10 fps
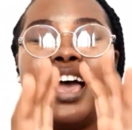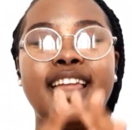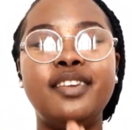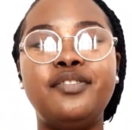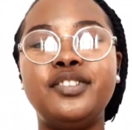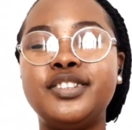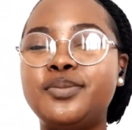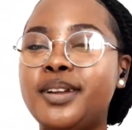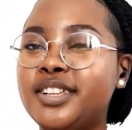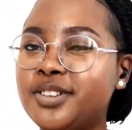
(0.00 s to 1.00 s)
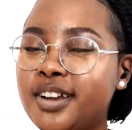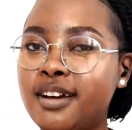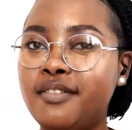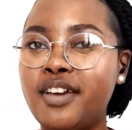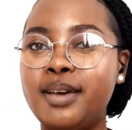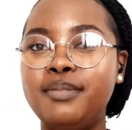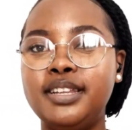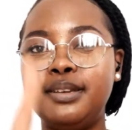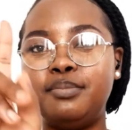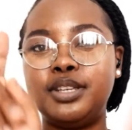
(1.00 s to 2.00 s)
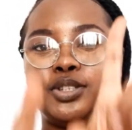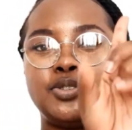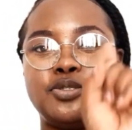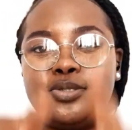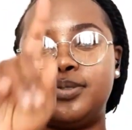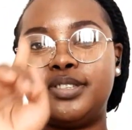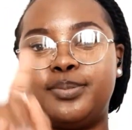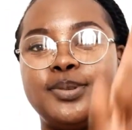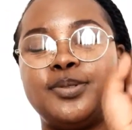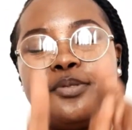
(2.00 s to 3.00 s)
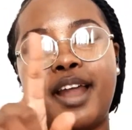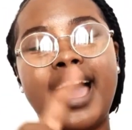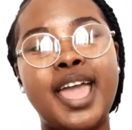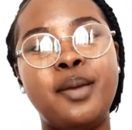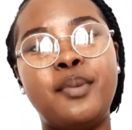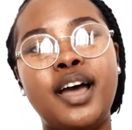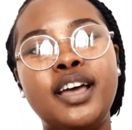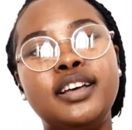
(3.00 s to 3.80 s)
And if you just want to join our family, be sure to subscribe